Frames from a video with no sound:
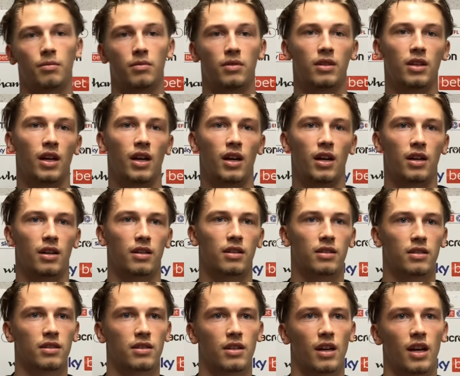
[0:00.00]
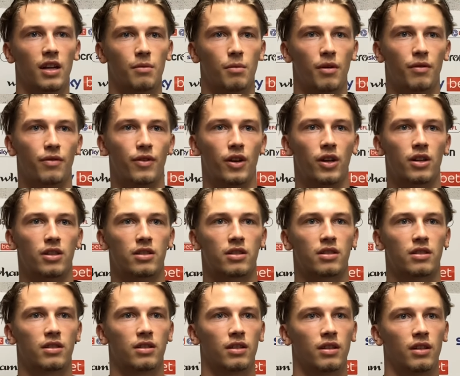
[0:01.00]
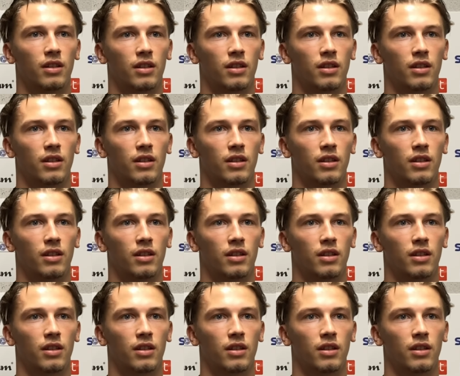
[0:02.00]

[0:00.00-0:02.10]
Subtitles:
Yeah, because it's kind of my first